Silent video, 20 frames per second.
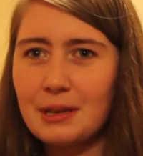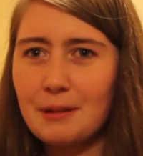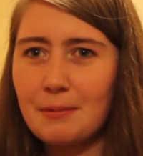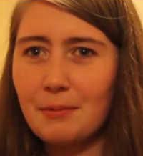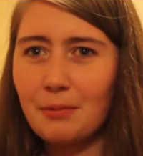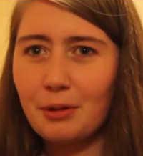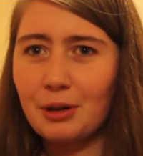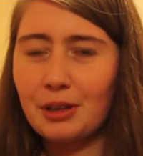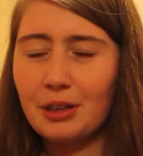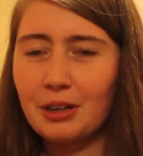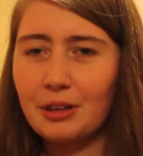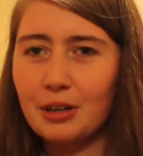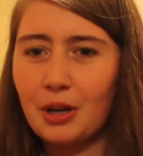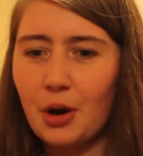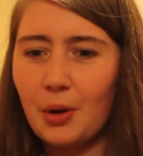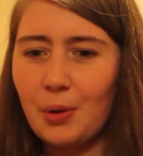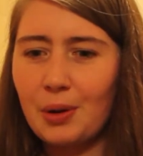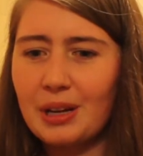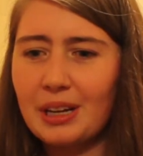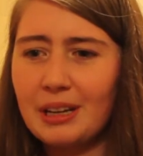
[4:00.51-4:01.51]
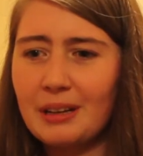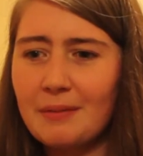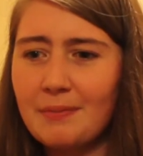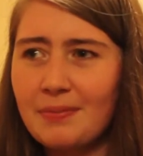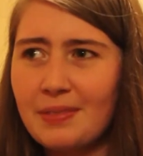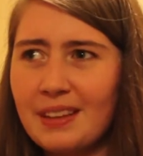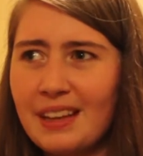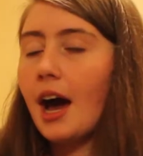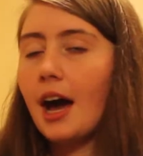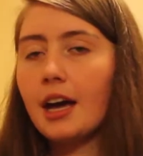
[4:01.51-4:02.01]
him where they're going.
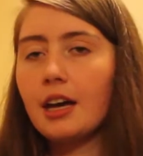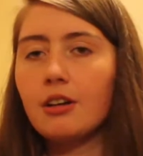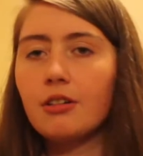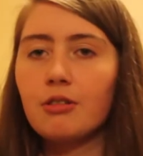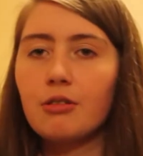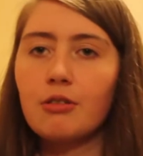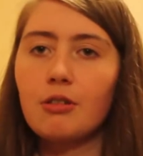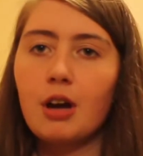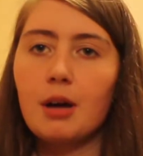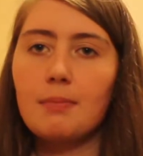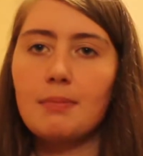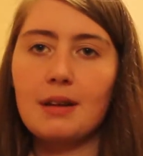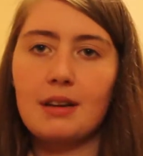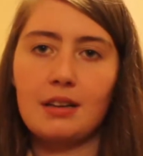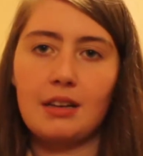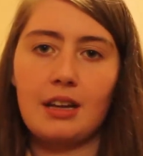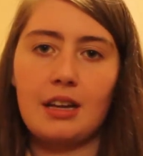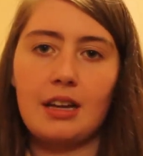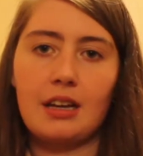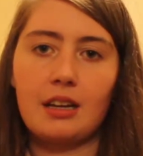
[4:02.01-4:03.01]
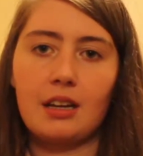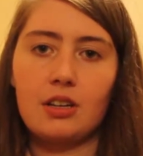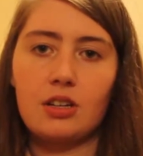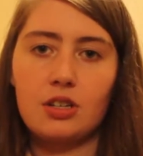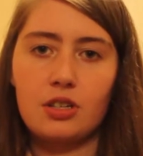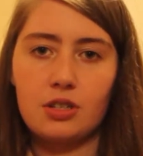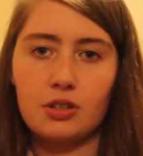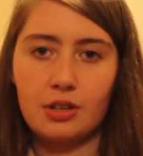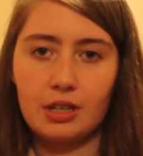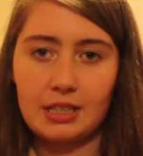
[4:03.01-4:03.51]
I grew up in like a
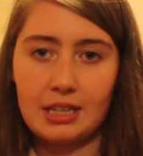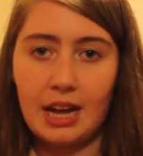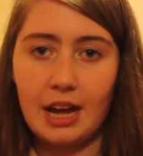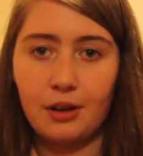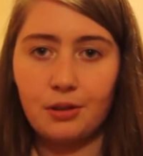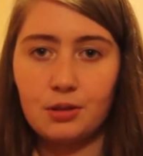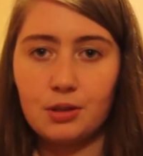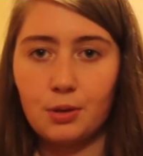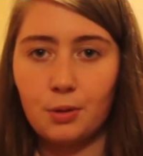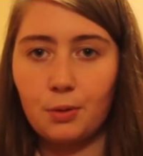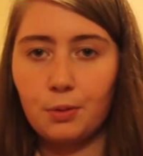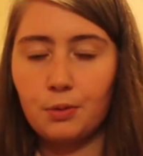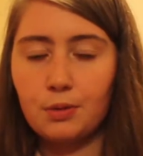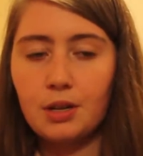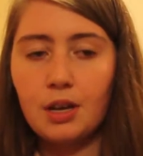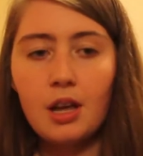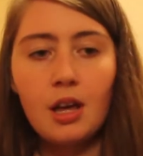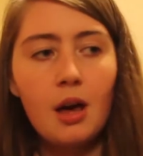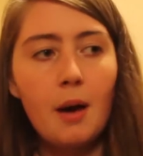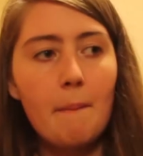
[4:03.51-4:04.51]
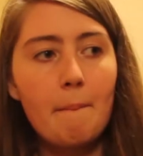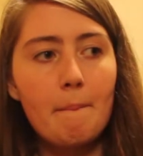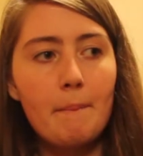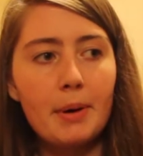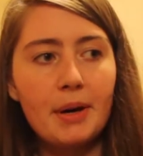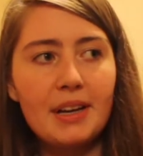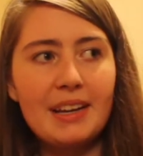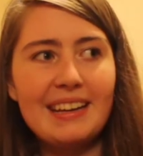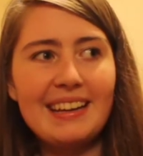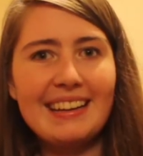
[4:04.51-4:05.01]
strict household,
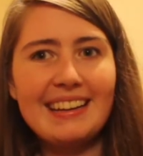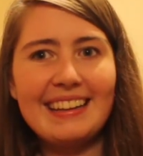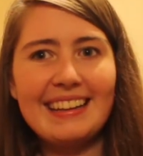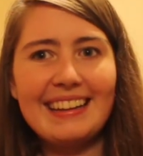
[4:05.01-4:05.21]
but